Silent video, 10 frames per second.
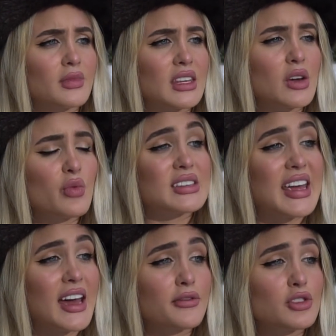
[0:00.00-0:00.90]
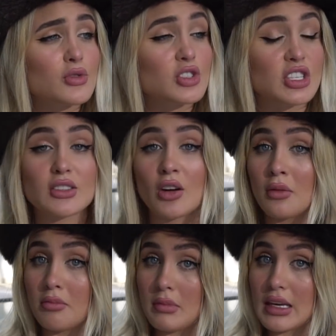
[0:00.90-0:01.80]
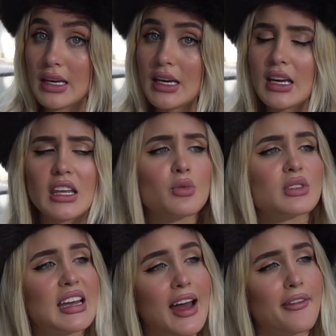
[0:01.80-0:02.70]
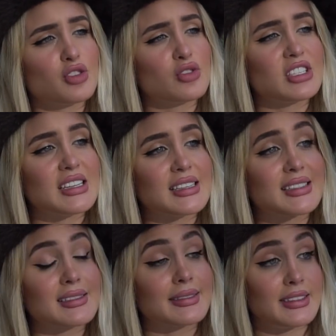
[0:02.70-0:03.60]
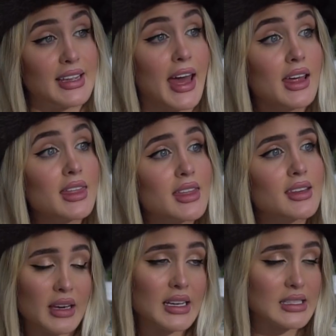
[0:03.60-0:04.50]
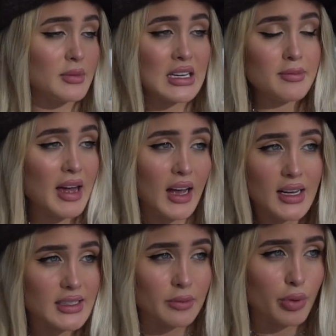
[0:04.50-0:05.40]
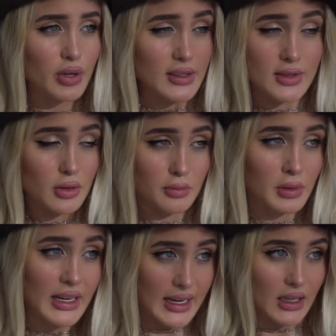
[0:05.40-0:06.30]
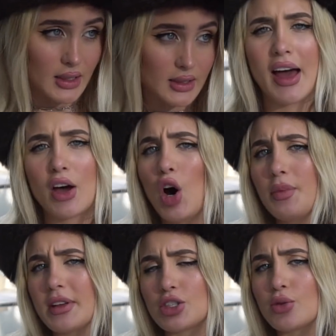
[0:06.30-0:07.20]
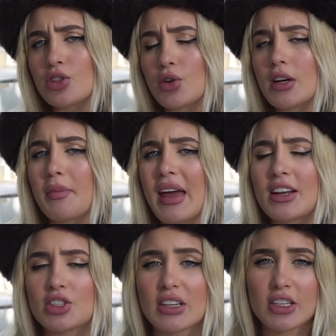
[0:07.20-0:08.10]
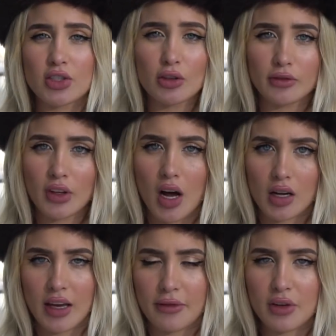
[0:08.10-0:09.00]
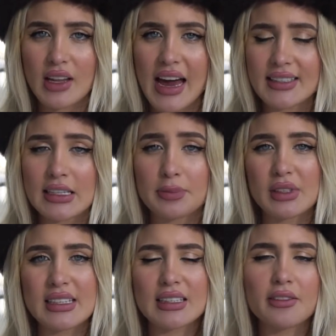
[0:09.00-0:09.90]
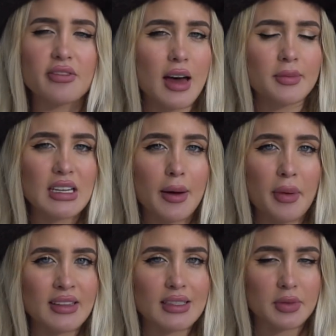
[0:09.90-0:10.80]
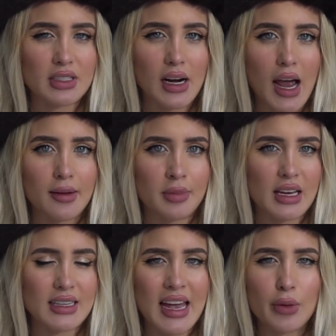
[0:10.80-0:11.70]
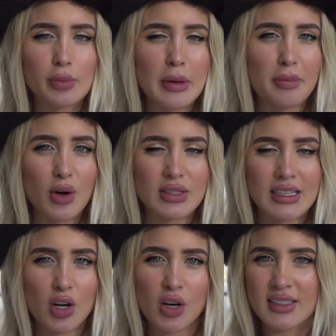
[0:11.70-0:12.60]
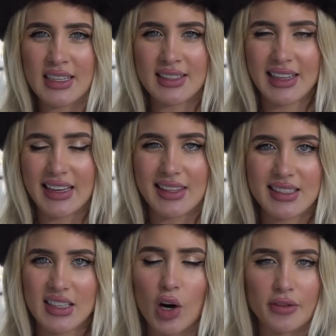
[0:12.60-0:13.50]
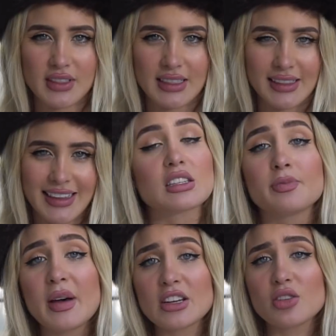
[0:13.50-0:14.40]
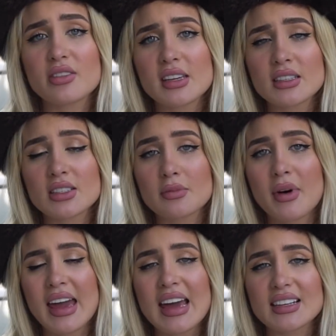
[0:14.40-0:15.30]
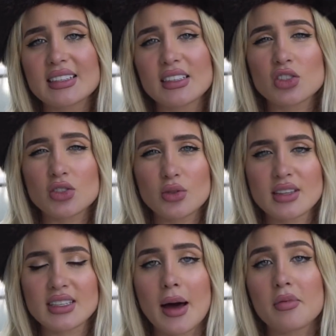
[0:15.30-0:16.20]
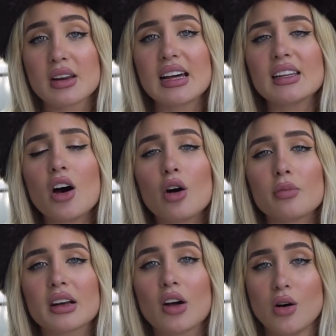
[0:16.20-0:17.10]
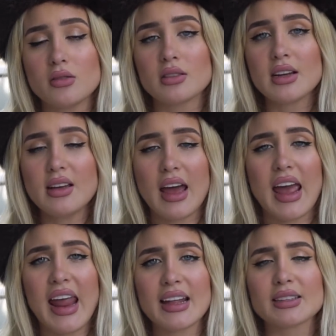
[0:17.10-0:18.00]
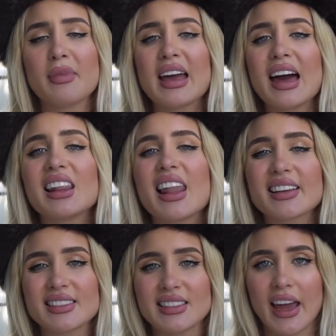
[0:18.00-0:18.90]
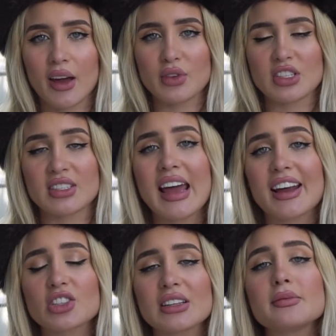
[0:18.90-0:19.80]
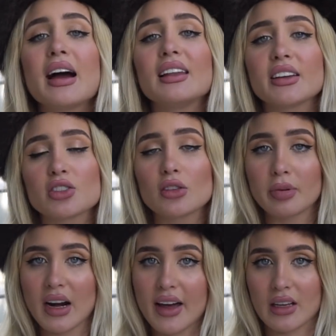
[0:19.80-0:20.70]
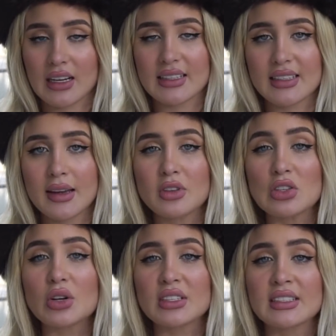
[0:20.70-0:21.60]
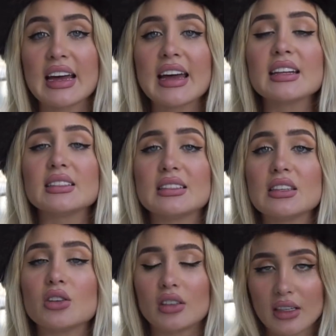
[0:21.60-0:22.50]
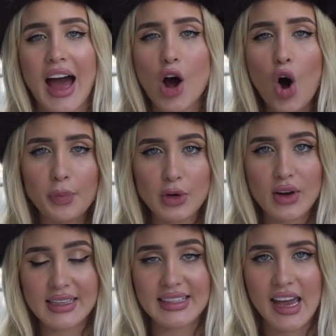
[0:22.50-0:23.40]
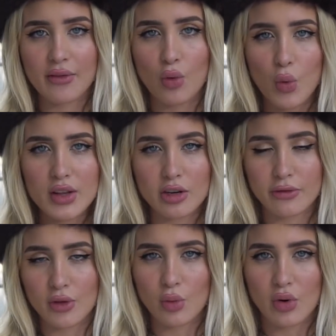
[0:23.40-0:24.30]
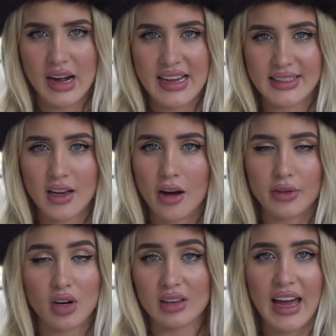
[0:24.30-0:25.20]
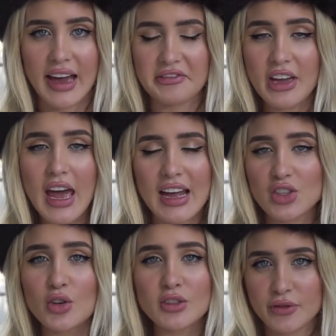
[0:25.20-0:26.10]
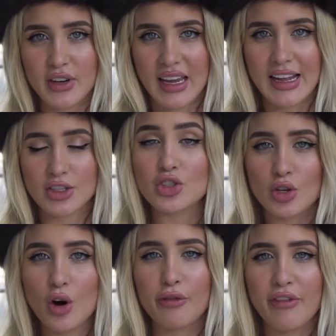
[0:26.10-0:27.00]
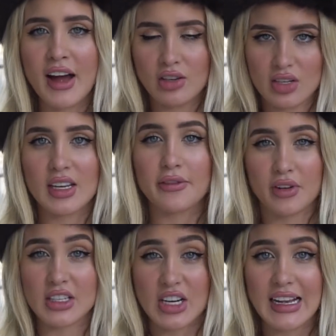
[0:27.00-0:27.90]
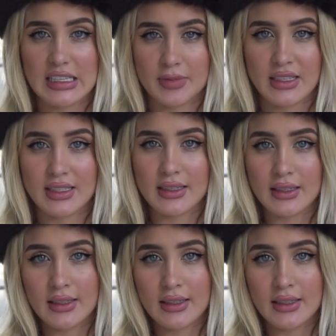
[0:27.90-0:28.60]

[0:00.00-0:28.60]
He would have to cheat on me. He would have to cheat death. Because me and my cousin Boris don't play. I hope that you enjoyed my educational vlog. If you liked it, please leave thumbs up and subscribe because I will be posting content like this often. Special thanks to my excellent student Gabriela Obregon and my Alexei, which is actually my little brother. His name is Jose Dio. I hope you guys have wonderful rest of your life and don't forget to go find yourself a rich husband.